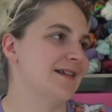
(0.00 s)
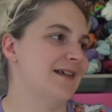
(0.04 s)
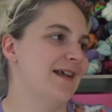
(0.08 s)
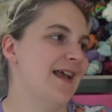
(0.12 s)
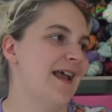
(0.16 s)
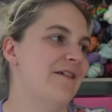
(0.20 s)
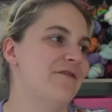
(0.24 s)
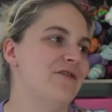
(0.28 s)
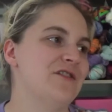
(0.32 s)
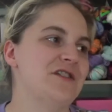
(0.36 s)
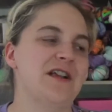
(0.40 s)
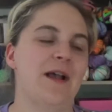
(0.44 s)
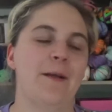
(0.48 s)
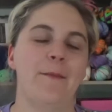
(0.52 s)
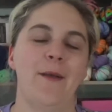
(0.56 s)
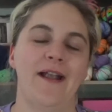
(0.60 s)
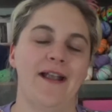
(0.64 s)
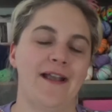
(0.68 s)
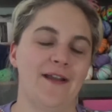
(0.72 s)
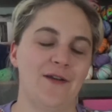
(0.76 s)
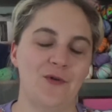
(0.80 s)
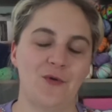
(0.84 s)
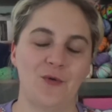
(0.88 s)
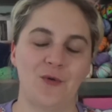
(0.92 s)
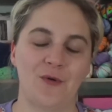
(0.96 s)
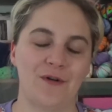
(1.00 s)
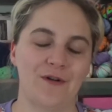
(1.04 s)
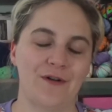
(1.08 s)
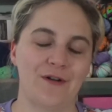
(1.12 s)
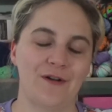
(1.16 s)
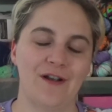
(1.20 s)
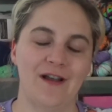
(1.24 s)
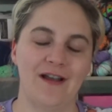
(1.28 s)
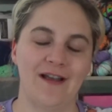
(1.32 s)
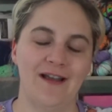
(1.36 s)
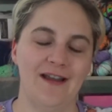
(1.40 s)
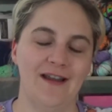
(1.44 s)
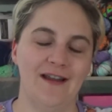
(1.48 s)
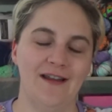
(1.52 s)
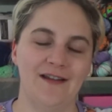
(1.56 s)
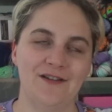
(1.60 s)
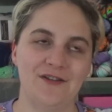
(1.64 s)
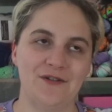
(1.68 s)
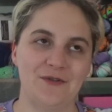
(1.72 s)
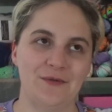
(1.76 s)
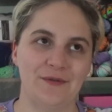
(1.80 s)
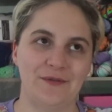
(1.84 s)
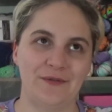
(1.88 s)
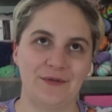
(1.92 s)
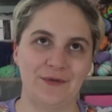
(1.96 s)
Every time I get an order, I
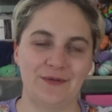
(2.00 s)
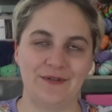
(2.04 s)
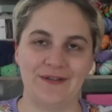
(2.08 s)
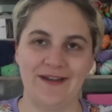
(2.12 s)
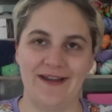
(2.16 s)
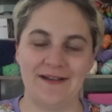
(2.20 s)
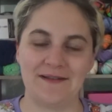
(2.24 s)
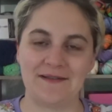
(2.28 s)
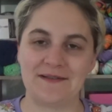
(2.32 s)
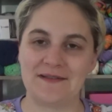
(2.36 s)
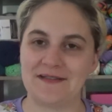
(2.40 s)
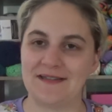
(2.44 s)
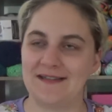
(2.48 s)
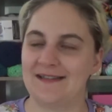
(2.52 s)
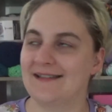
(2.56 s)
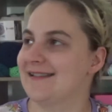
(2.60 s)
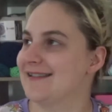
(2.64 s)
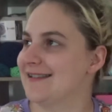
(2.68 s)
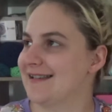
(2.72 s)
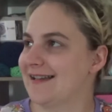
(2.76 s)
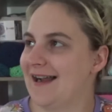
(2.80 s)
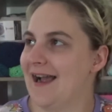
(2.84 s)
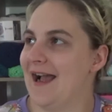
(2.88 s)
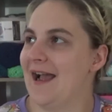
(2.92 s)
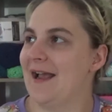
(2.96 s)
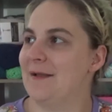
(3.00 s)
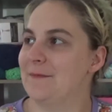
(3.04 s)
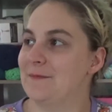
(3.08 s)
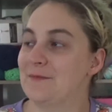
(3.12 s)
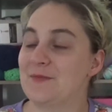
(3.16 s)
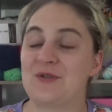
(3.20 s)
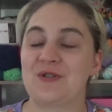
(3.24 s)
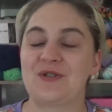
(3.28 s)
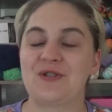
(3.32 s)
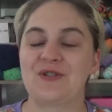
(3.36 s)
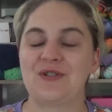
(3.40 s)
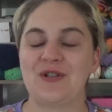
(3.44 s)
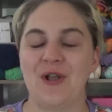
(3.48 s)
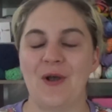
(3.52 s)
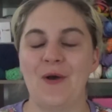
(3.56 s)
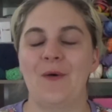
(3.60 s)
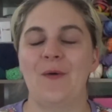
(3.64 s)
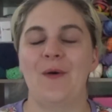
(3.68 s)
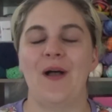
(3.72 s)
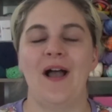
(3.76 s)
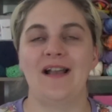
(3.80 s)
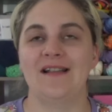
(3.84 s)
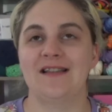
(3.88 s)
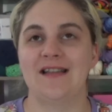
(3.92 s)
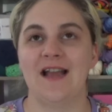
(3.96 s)
do a little dance. It's like I
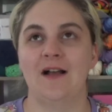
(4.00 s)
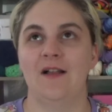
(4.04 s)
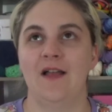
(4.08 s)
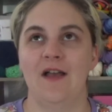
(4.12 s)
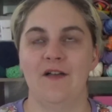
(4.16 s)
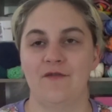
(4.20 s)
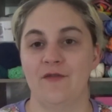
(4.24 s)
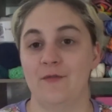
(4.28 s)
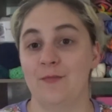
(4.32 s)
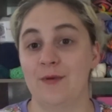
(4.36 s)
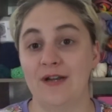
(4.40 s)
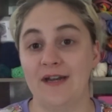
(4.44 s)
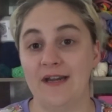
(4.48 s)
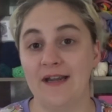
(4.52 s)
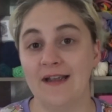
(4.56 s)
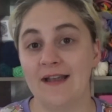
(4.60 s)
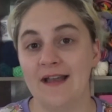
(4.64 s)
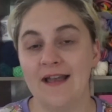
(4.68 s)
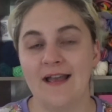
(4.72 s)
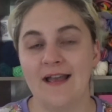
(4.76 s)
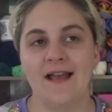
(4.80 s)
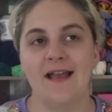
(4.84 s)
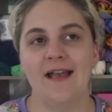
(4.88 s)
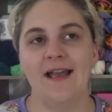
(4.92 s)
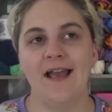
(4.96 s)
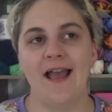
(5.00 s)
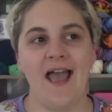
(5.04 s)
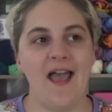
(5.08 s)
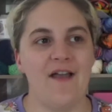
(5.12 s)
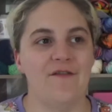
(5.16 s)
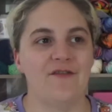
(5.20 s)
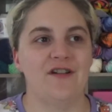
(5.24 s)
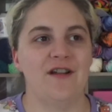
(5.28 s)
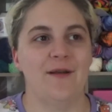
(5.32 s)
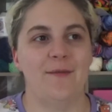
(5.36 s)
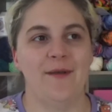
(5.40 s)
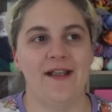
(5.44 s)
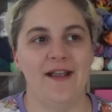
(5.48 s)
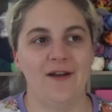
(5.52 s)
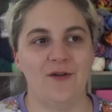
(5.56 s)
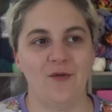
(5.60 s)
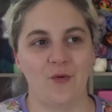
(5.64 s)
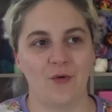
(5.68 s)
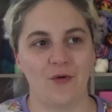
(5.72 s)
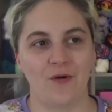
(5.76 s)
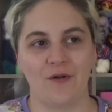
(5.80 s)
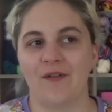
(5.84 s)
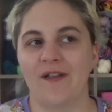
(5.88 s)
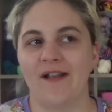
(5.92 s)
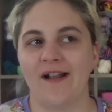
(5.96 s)
tell everybody, every time I get an
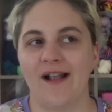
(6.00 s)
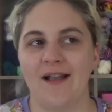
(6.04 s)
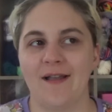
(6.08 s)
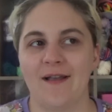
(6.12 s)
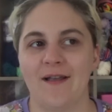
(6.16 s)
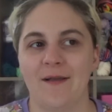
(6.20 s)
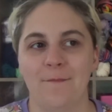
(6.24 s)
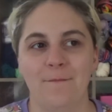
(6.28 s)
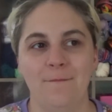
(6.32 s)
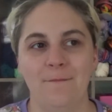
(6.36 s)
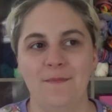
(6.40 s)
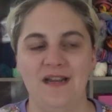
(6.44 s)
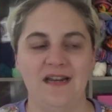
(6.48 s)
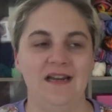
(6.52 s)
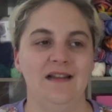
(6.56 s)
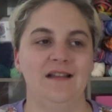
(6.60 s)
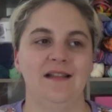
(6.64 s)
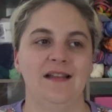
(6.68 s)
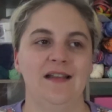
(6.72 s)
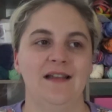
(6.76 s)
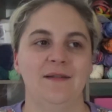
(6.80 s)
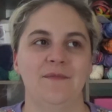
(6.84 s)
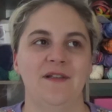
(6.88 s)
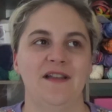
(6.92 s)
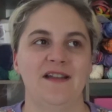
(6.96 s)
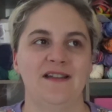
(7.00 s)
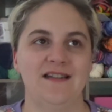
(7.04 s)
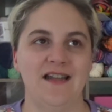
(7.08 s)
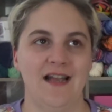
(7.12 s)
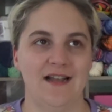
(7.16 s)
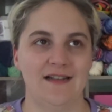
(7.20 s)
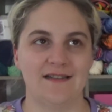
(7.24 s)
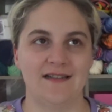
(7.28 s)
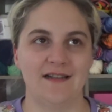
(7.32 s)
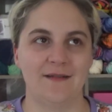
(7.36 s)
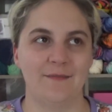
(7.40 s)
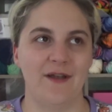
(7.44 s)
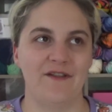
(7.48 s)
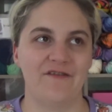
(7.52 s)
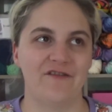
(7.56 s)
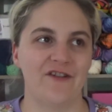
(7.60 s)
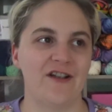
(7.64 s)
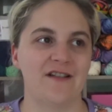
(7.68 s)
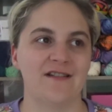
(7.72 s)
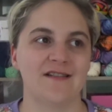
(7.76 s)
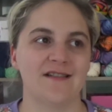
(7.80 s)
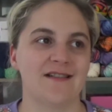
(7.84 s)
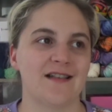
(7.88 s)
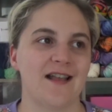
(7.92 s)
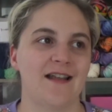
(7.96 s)
order, like I immediately am like texting my
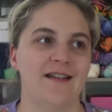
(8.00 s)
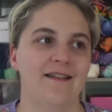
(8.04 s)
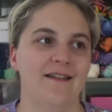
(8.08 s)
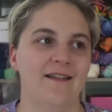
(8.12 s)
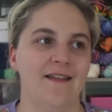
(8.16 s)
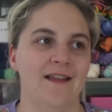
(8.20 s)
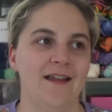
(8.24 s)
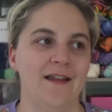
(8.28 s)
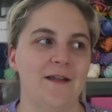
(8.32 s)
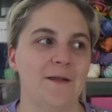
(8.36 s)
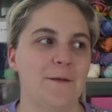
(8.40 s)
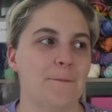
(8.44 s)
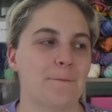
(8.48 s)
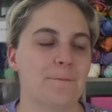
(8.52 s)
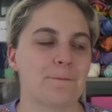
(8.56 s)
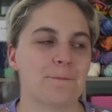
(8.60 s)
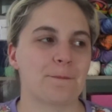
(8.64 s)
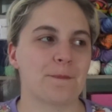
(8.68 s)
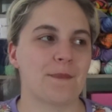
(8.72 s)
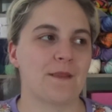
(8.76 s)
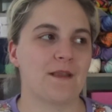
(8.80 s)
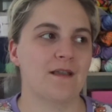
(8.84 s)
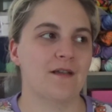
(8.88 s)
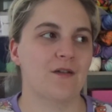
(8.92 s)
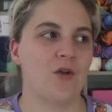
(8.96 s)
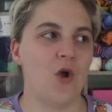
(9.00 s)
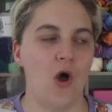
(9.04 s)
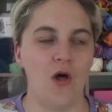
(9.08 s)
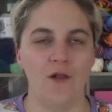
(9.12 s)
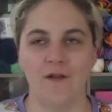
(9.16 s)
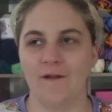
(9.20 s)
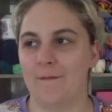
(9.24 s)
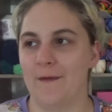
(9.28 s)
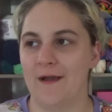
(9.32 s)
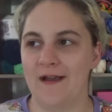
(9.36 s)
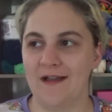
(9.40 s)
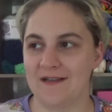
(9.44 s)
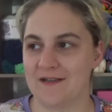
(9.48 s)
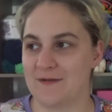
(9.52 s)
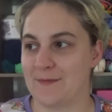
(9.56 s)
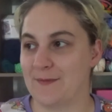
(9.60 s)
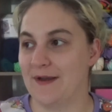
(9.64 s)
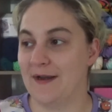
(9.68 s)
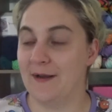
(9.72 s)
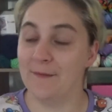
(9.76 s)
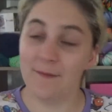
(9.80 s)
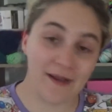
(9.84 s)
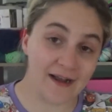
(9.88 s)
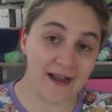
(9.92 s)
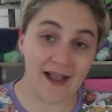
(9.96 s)
friends and like calling my husband.
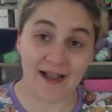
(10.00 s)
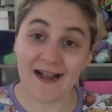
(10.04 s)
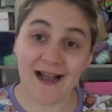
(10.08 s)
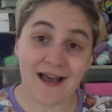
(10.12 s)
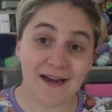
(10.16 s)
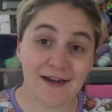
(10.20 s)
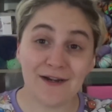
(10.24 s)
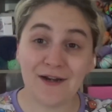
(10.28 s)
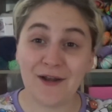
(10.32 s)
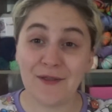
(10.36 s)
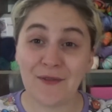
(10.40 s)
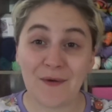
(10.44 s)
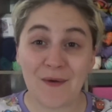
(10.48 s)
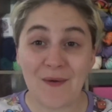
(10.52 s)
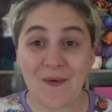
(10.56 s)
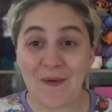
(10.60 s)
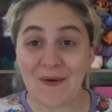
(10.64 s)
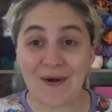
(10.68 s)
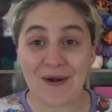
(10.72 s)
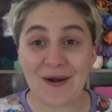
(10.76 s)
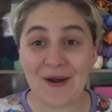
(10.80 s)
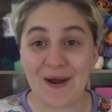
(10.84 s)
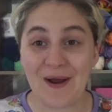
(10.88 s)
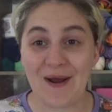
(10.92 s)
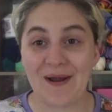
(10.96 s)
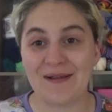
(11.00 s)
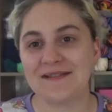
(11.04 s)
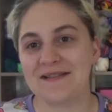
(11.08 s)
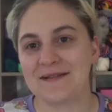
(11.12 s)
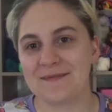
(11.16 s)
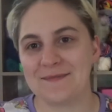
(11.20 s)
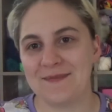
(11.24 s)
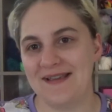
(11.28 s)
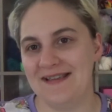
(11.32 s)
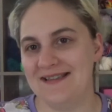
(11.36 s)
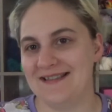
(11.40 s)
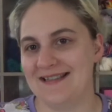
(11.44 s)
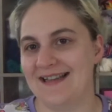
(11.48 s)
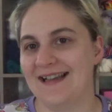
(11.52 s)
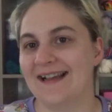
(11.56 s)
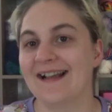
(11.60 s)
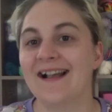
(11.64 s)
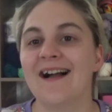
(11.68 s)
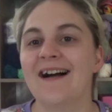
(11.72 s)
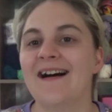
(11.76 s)
I'm like, I got another order. It's amazing.